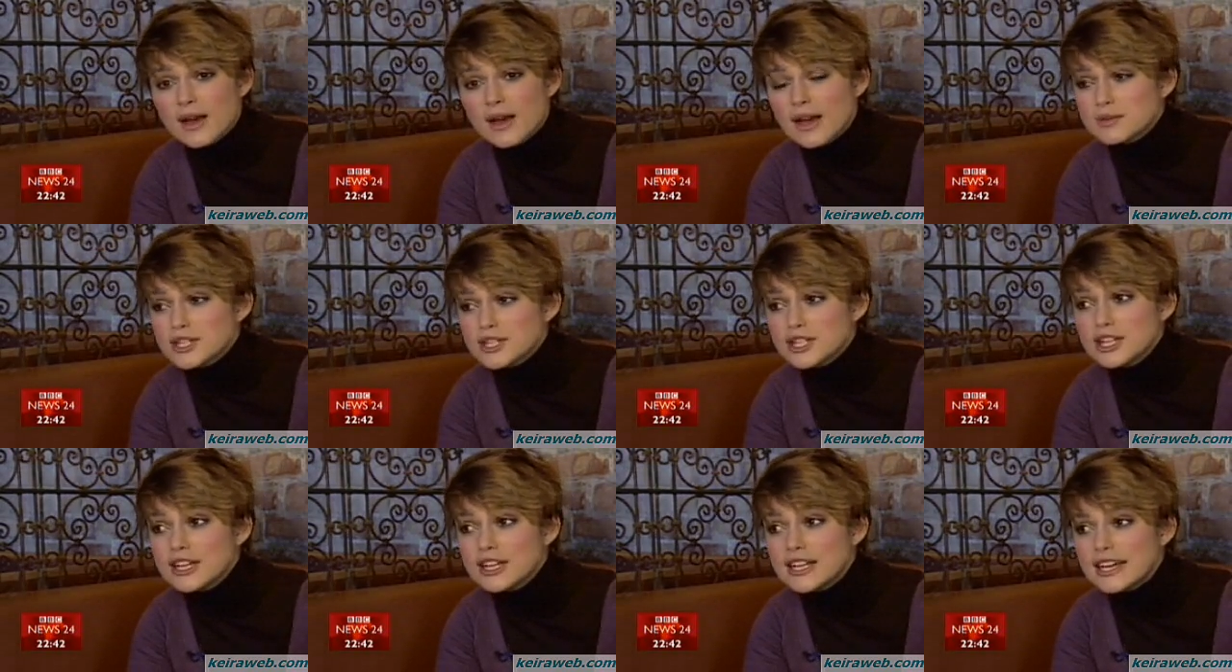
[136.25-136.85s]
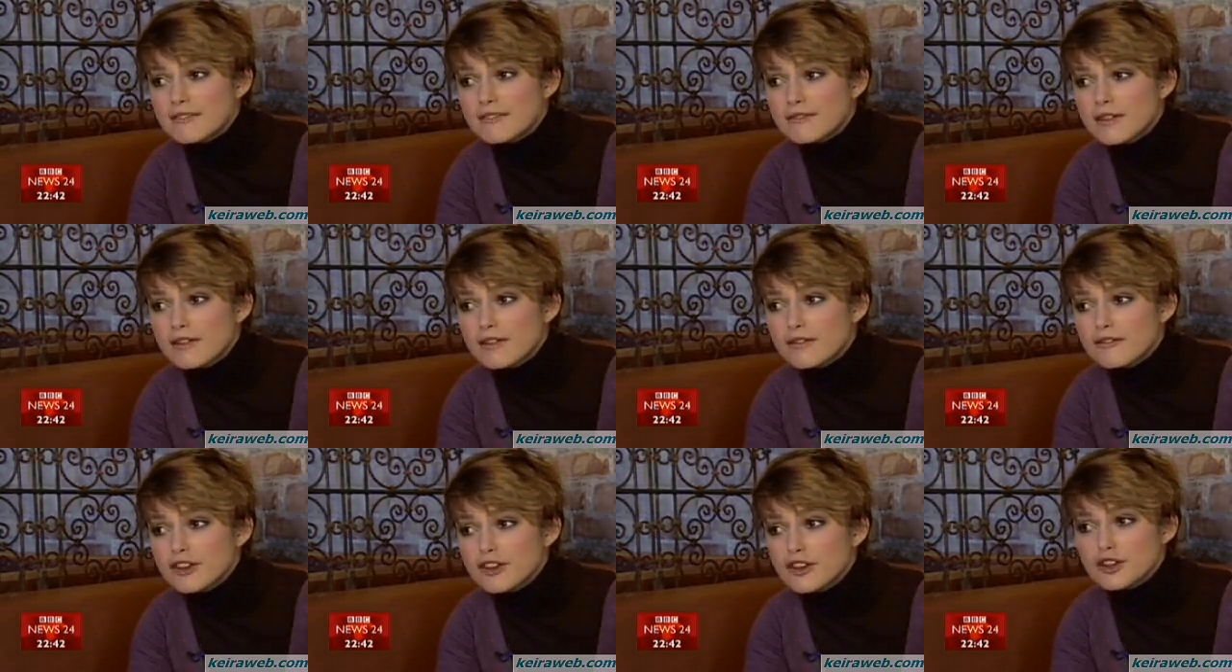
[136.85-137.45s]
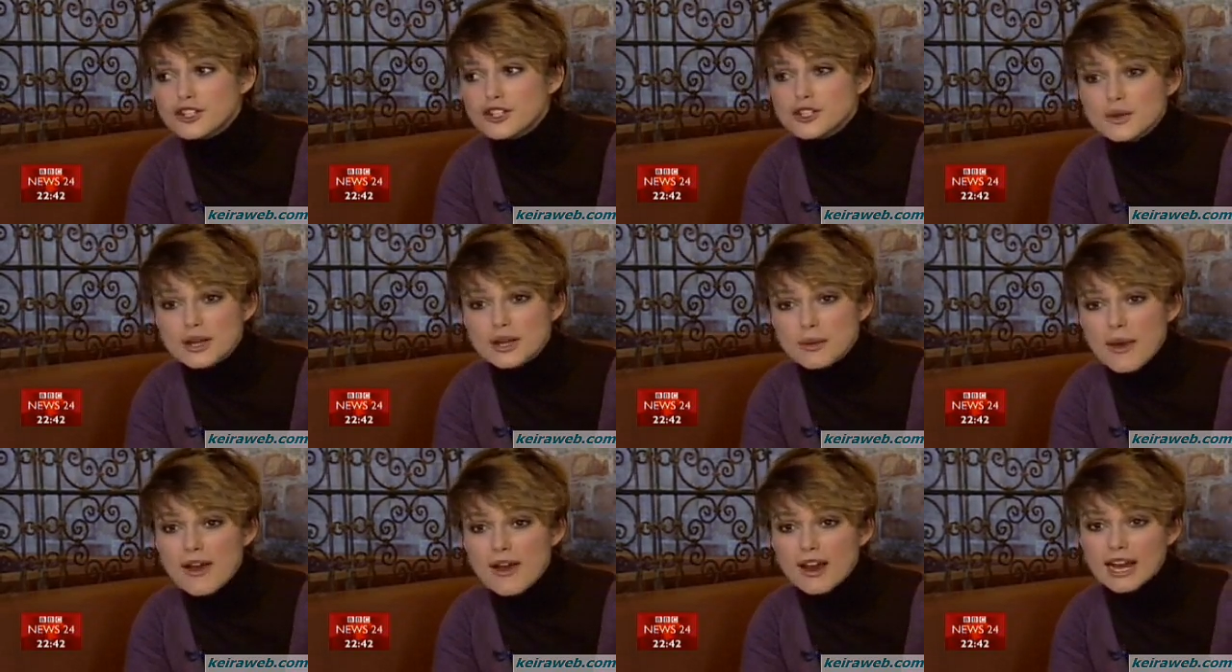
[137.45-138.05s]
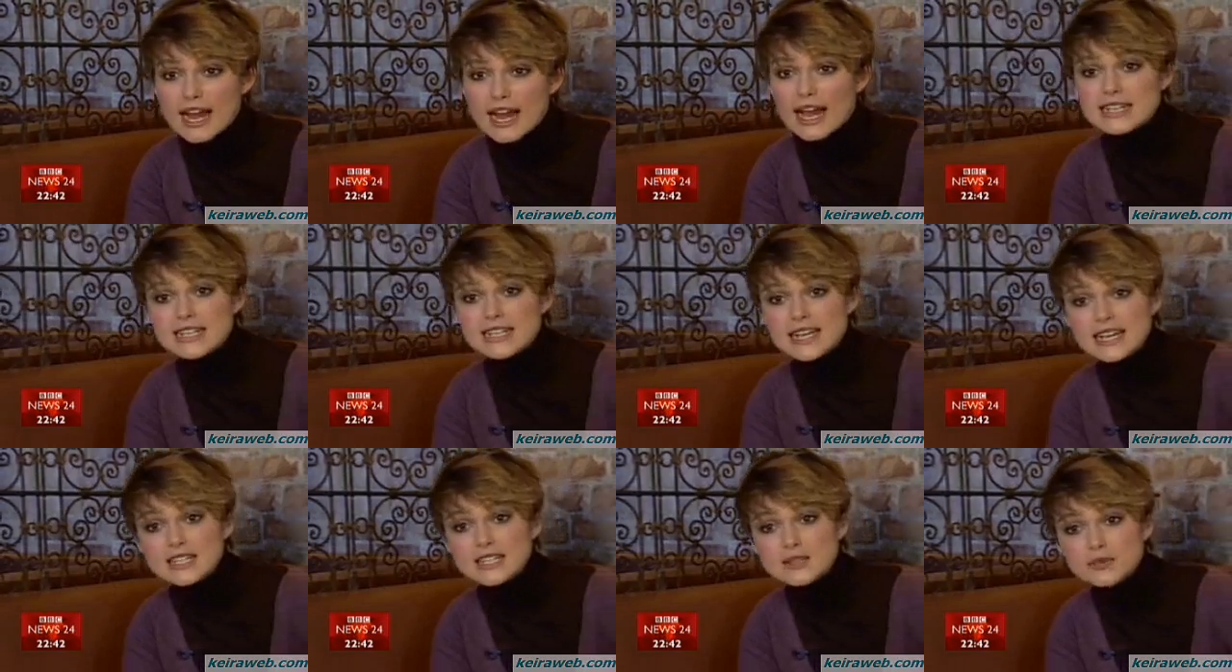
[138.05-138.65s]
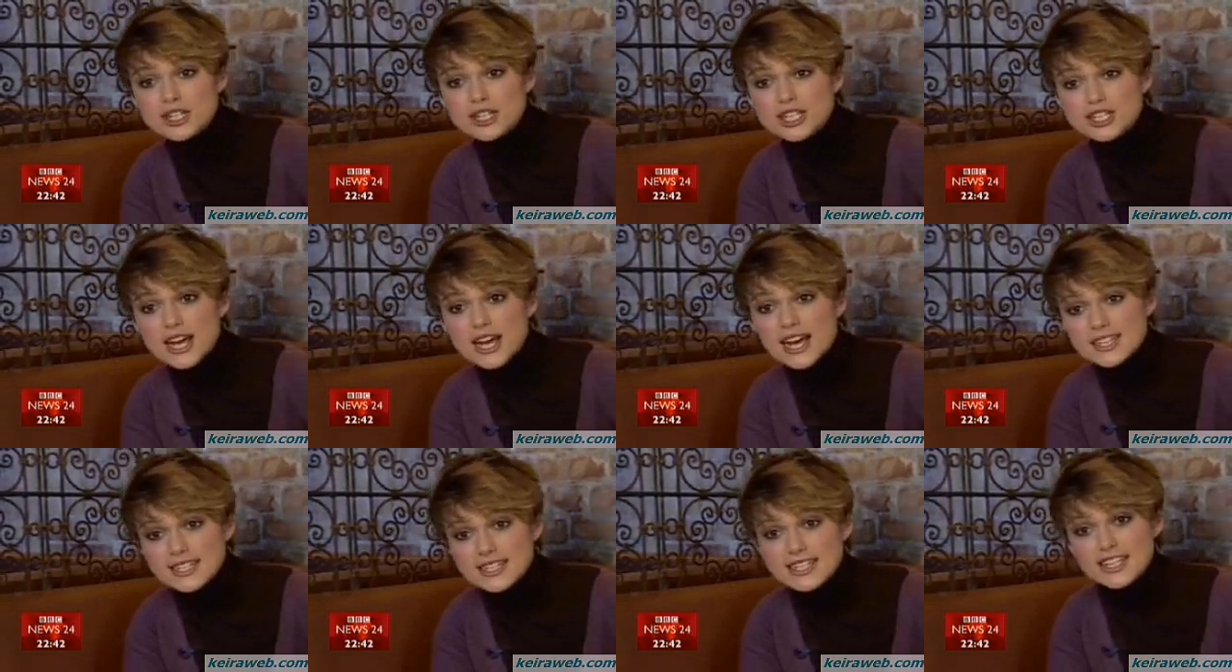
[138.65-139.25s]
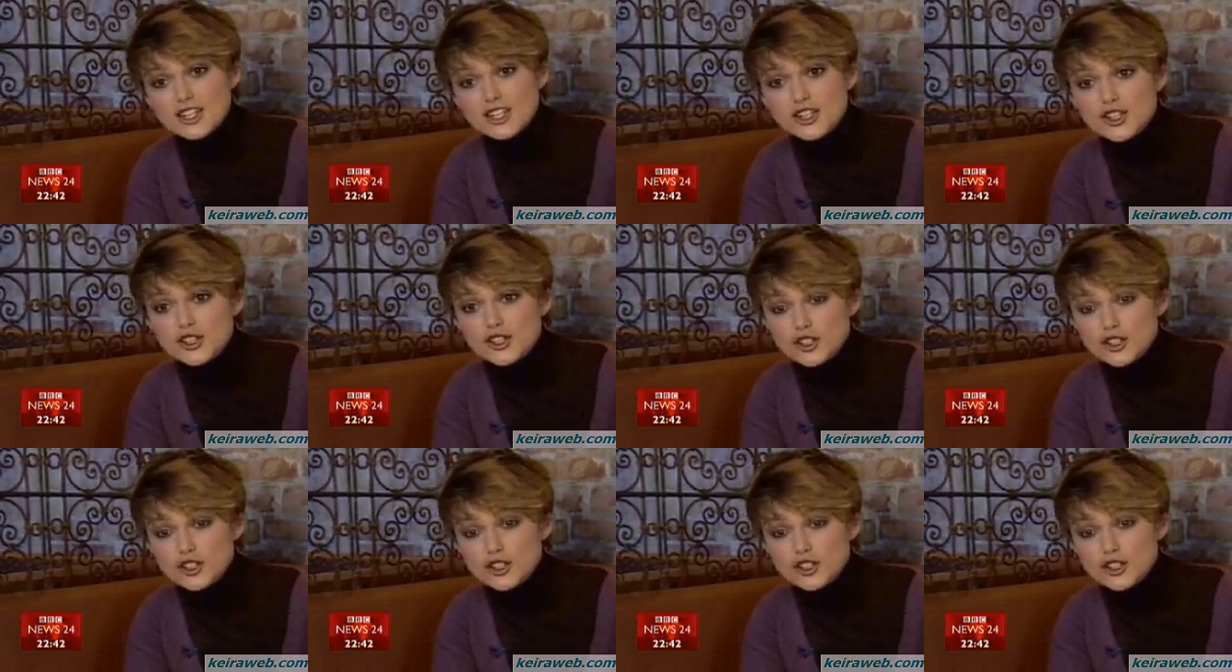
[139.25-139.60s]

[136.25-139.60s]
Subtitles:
Absolutely. If you can do an American accent as a British actor, then